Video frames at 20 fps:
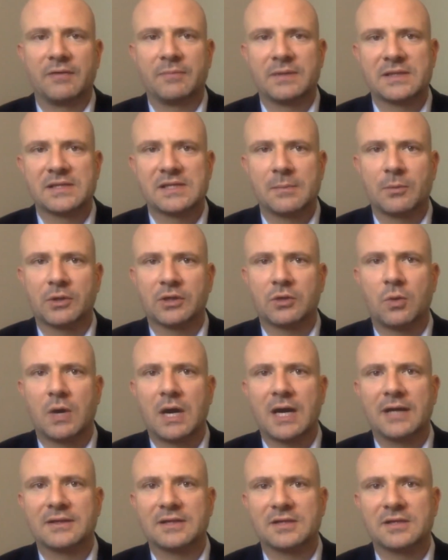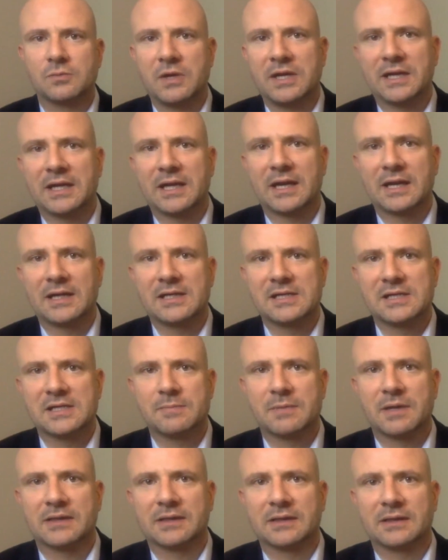they've been somewhat quiet this weekend. I
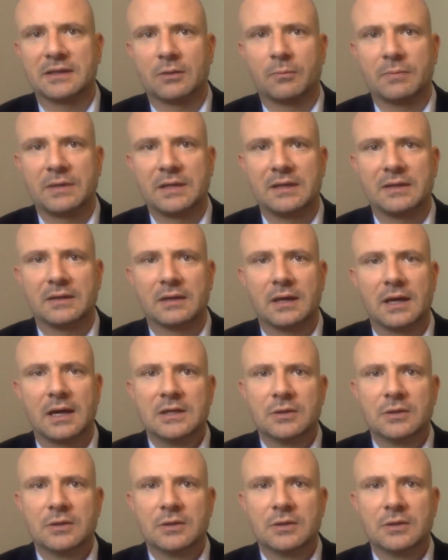suspect that they'll be